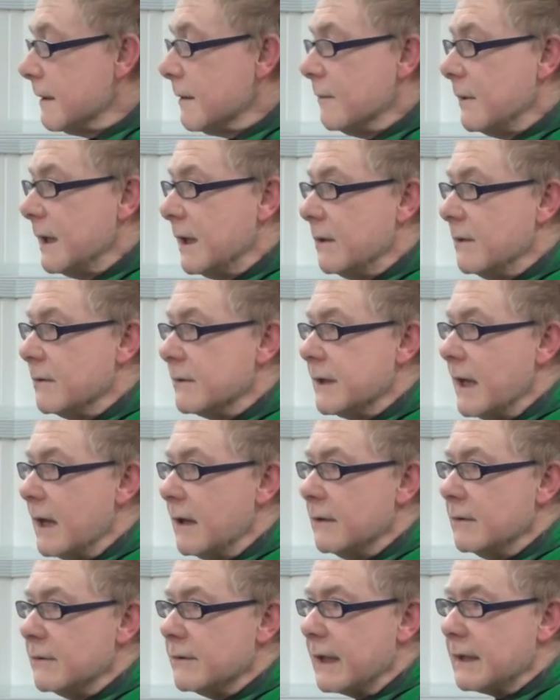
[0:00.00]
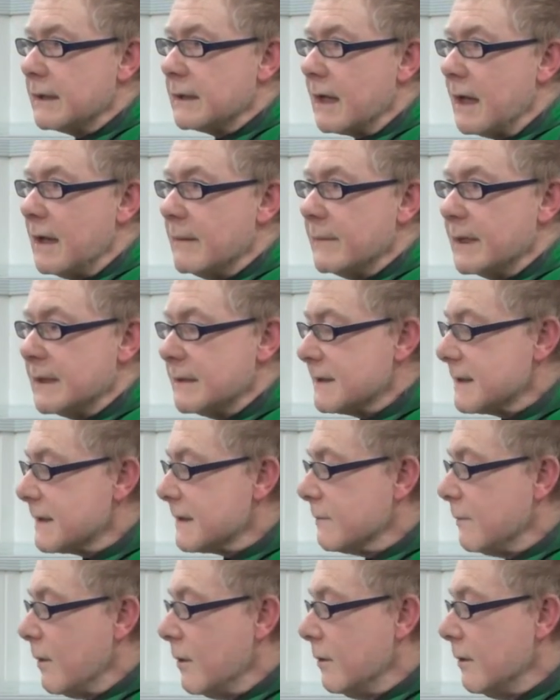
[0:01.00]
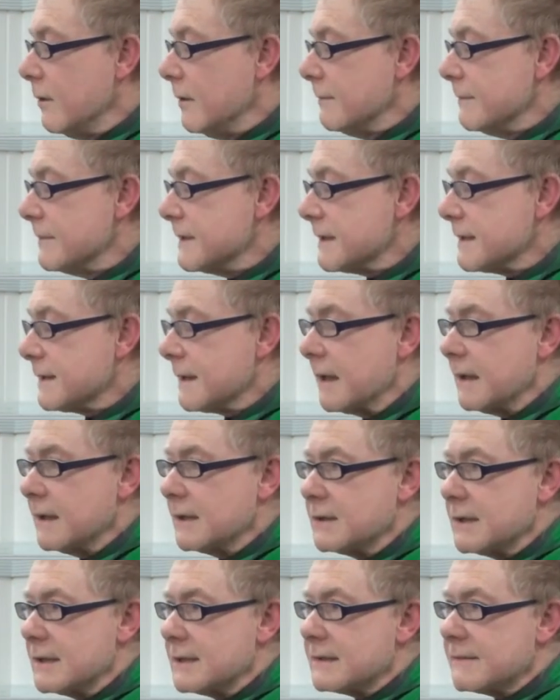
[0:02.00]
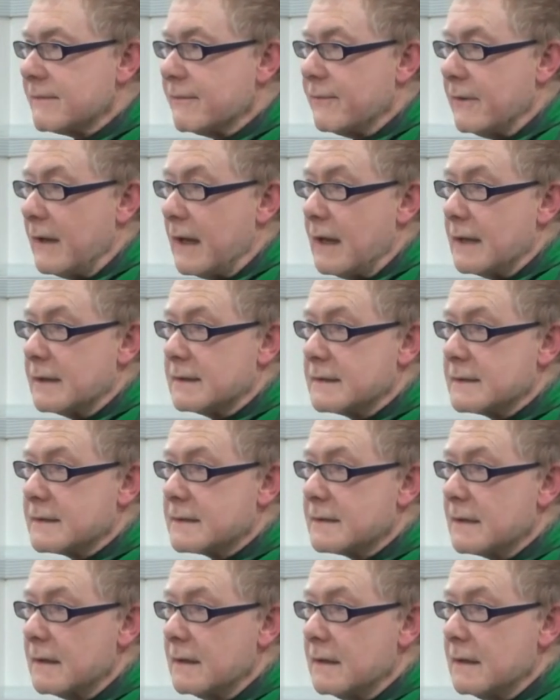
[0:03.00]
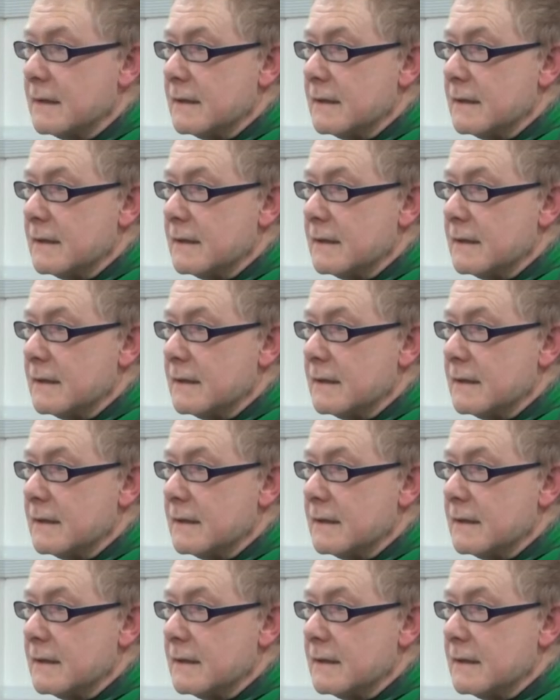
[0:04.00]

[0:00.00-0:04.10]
We all know they come in swarms, surges, floods,